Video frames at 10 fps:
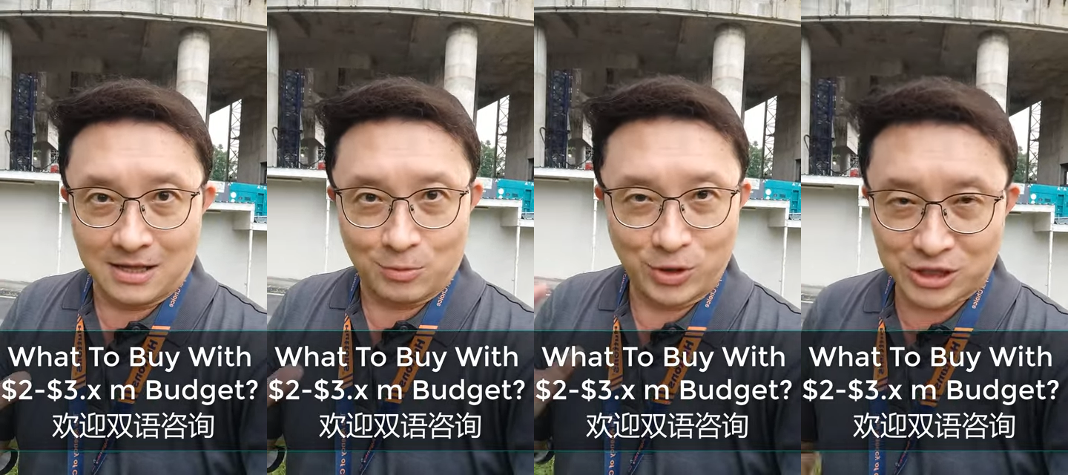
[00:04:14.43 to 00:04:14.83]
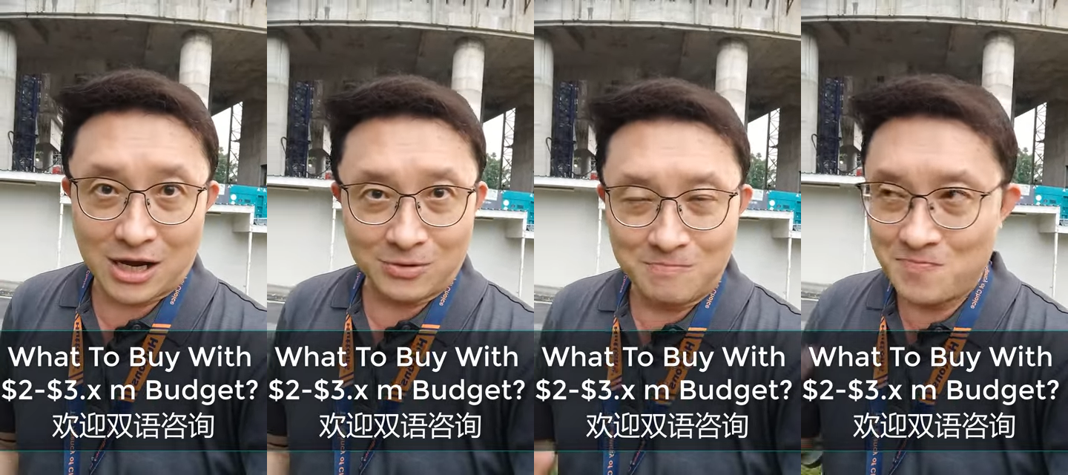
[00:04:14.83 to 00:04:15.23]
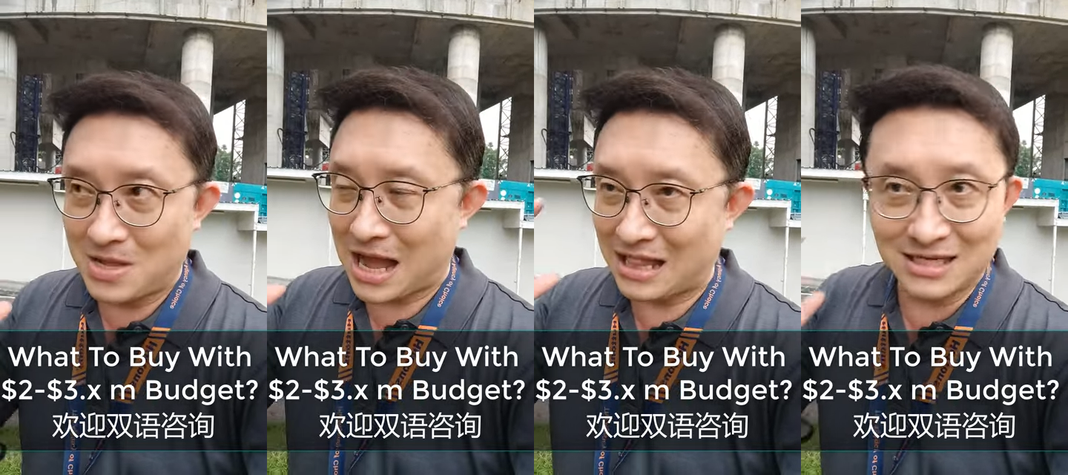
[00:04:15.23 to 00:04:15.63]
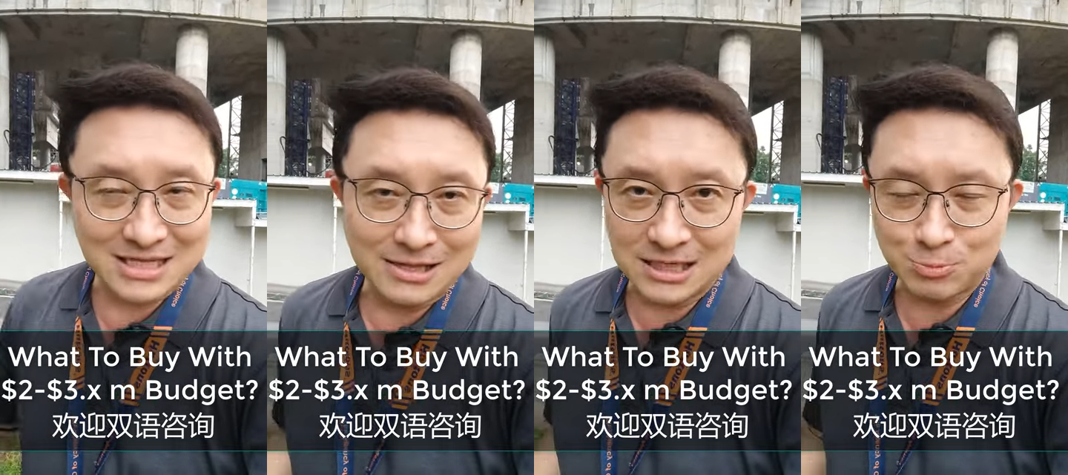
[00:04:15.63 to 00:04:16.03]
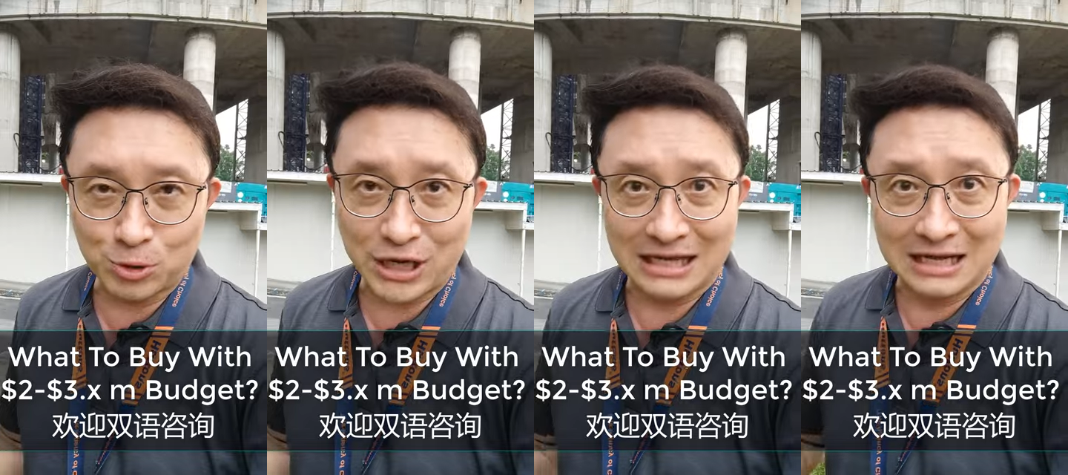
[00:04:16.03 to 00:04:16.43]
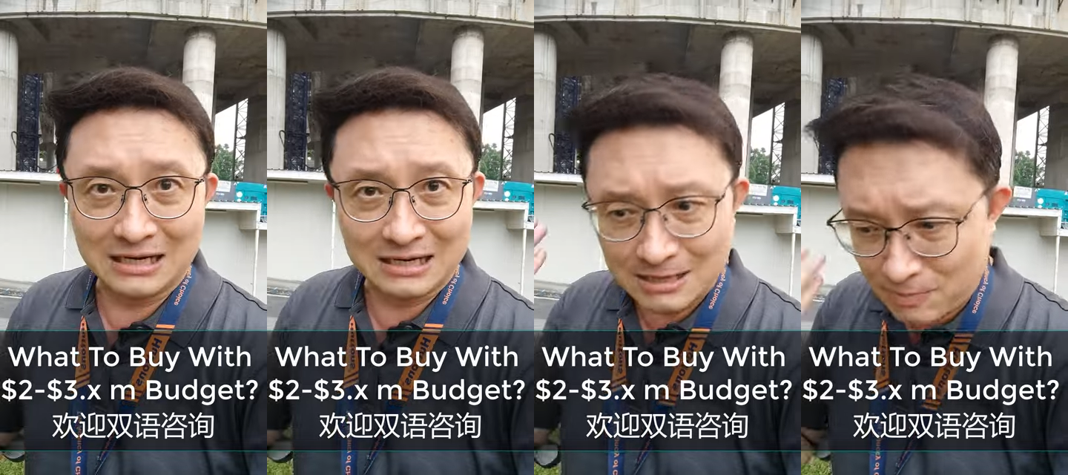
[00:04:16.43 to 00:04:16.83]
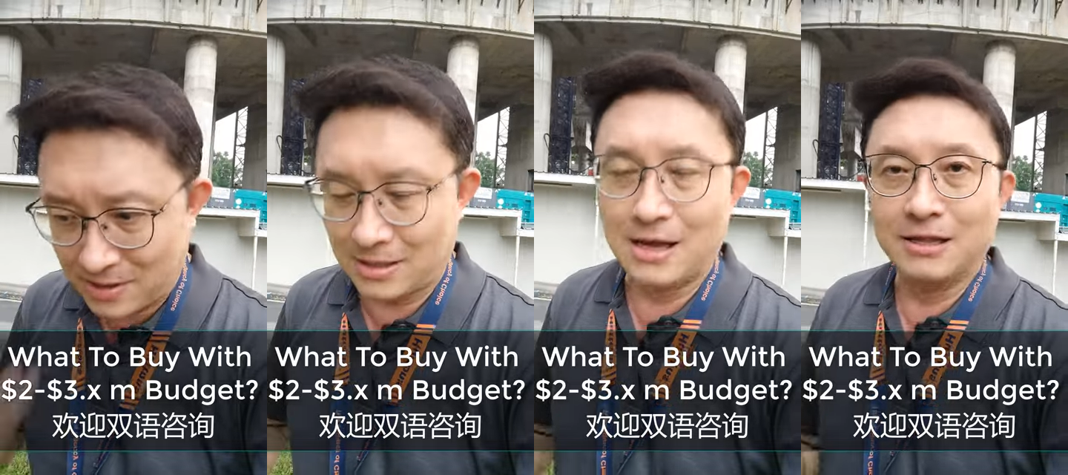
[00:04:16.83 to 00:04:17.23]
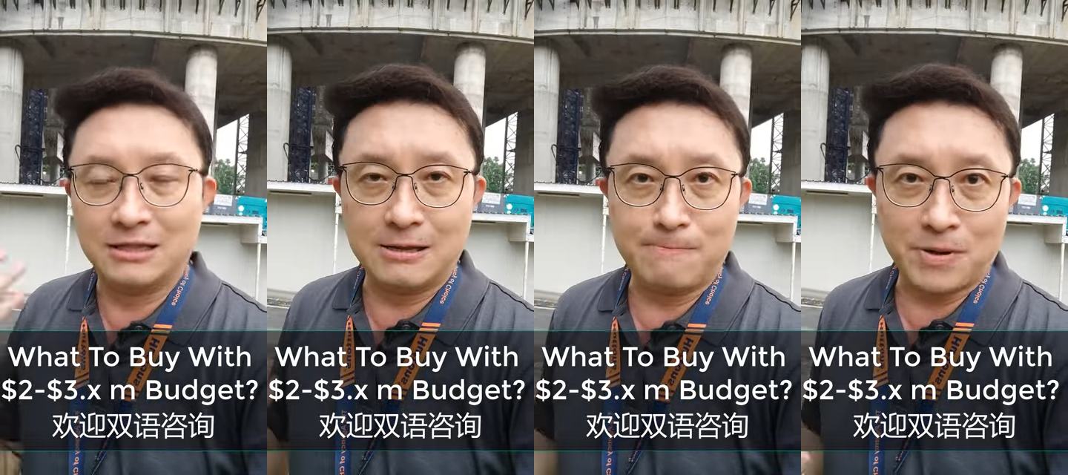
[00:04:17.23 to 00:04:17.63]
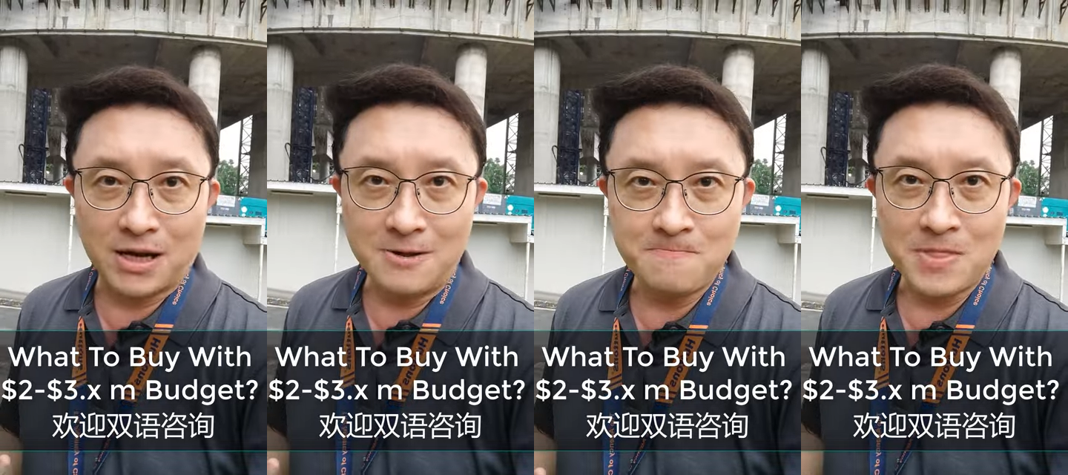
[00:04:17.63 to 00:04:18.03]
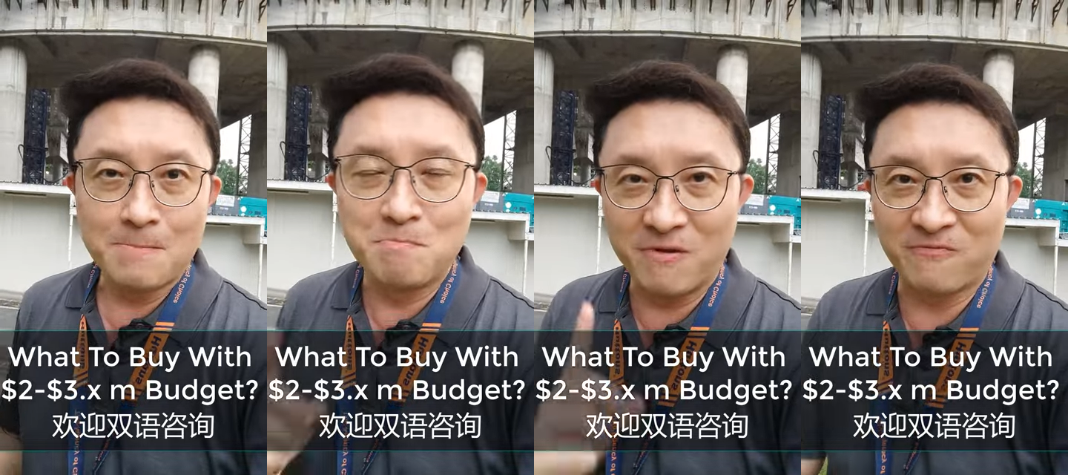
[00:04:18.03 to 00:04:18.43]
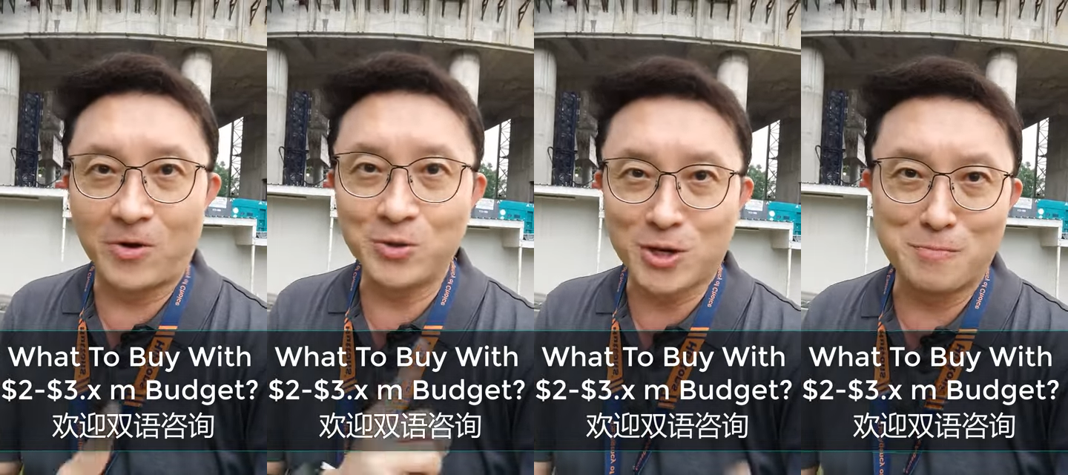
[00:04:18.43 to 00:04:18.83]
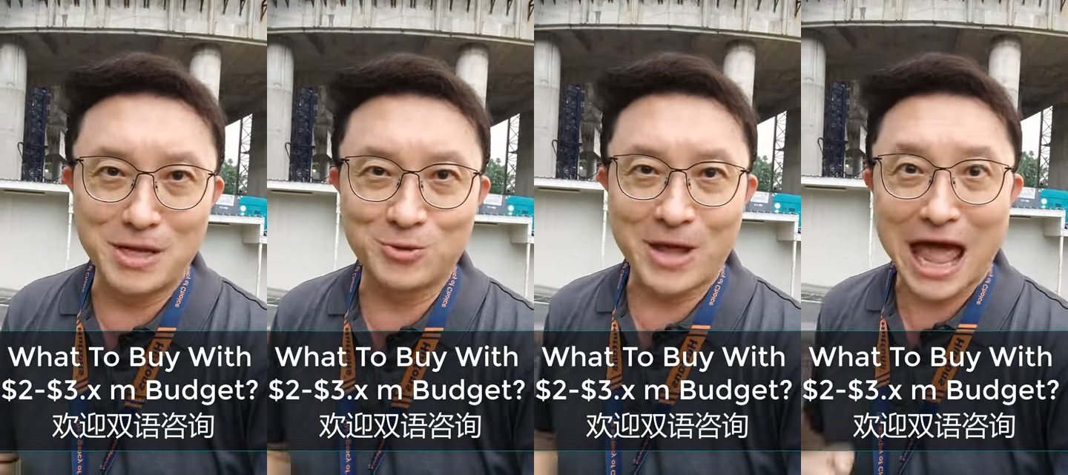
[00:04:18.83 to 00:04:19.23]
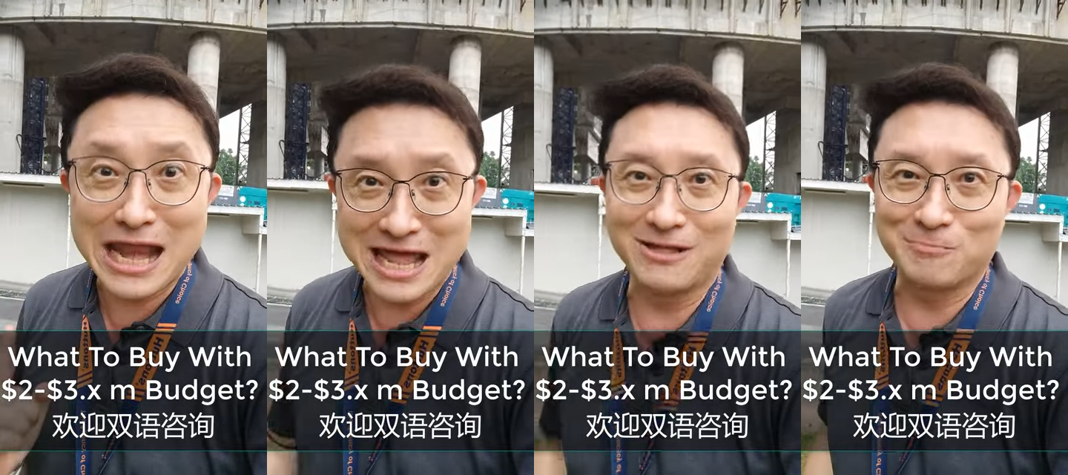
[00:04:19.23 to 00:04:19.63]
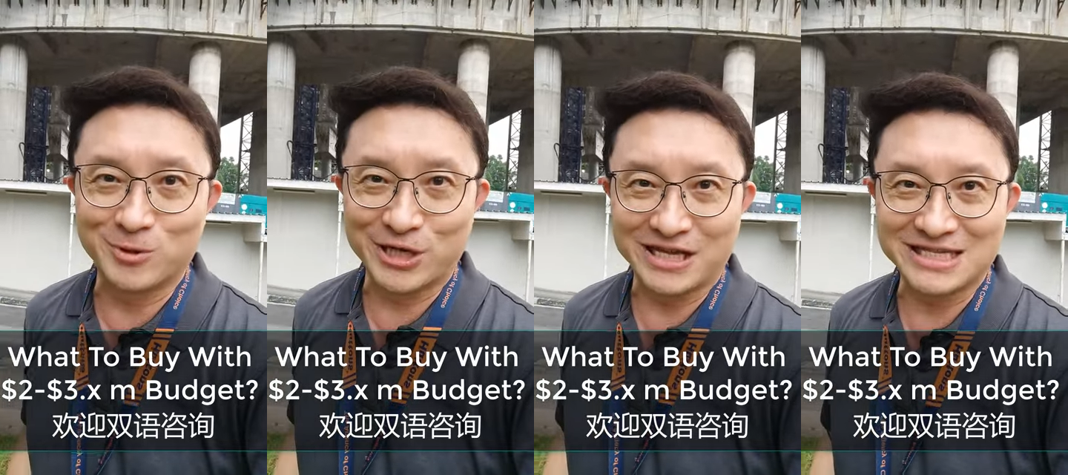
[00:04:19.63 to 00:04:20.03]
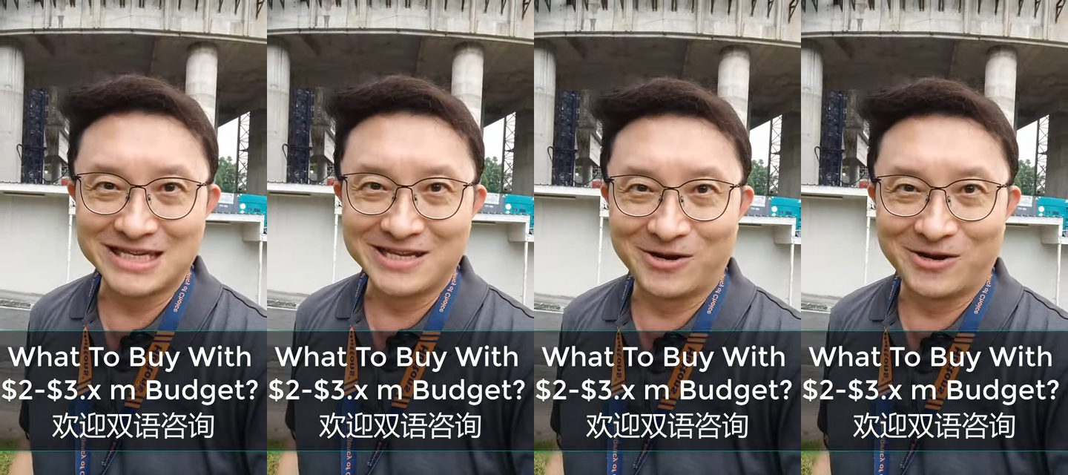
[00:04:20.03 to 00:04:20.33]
reach out, understand this project a little bit deeper before you commit to any other projects.